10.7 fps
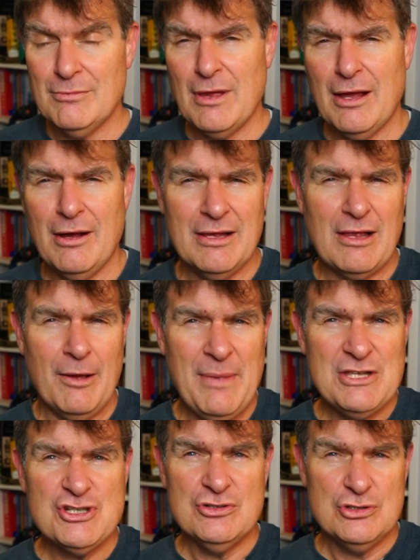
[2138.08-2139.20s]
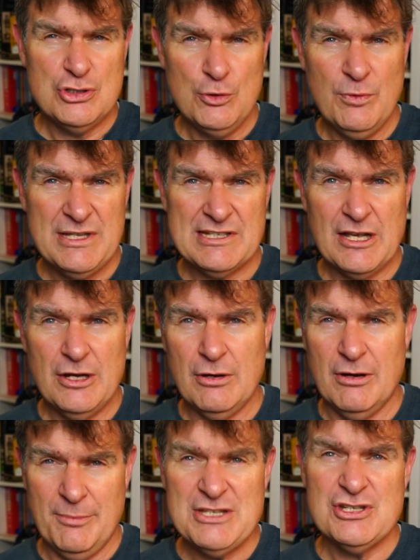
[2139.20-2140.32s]
I mentioned 2 weeks ago,
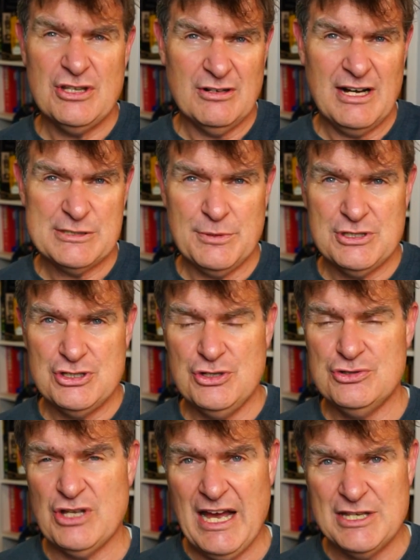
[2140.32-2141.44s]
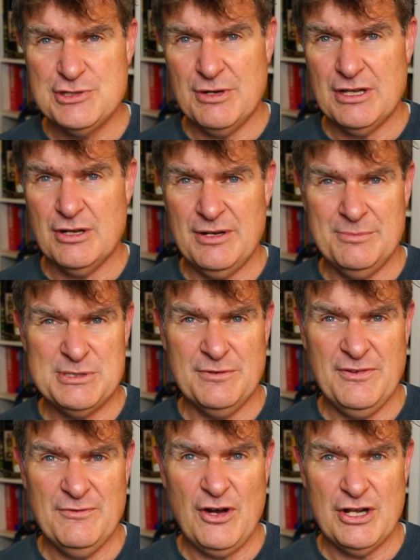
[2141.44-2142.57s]
or I mentioned in last week's news, that Adrian got
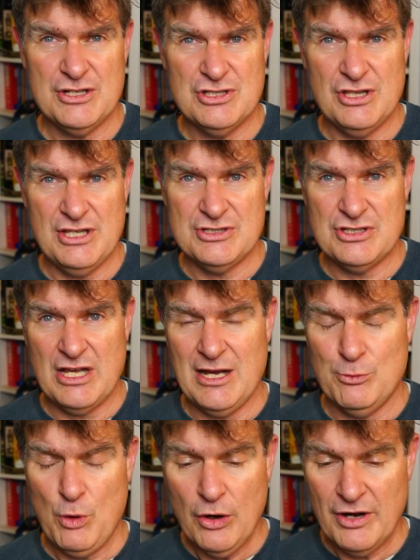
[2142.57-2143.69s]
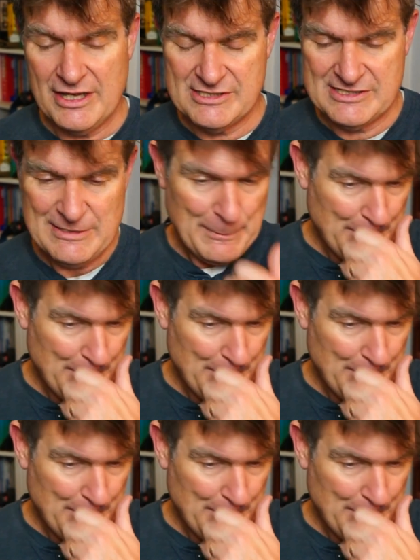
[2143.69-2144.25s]
himself invited to this Rolex